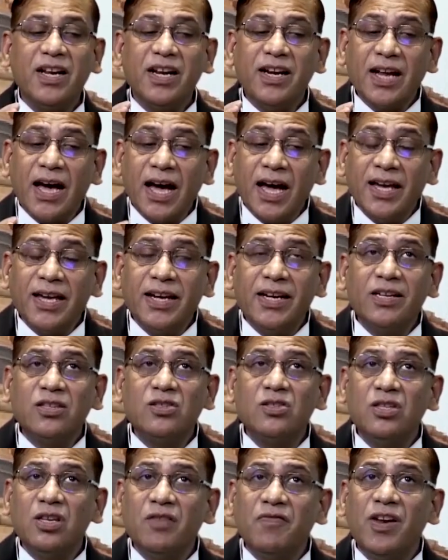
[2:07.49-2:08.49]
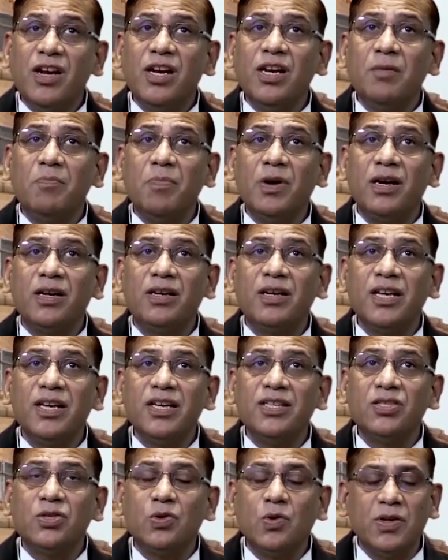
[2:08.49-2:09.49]
denied civil
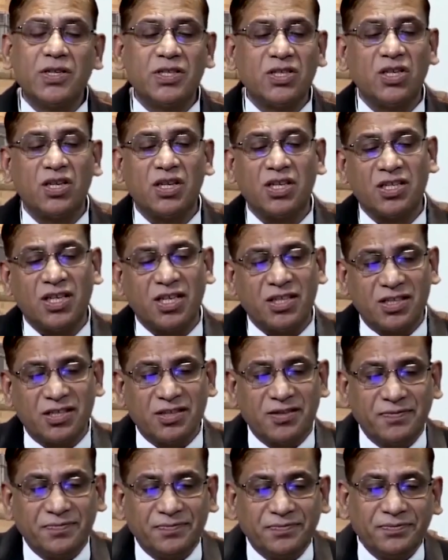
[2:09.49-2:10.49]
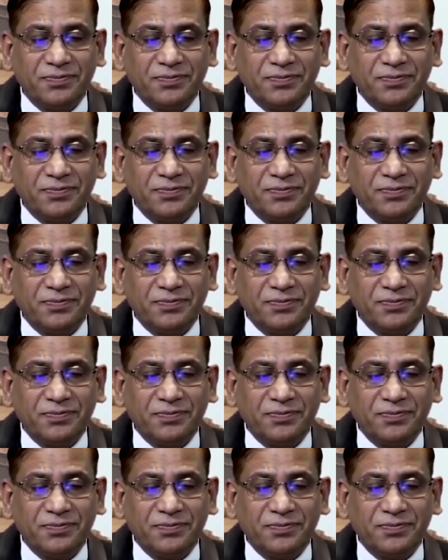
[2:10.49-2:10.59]
liberties to its citizens.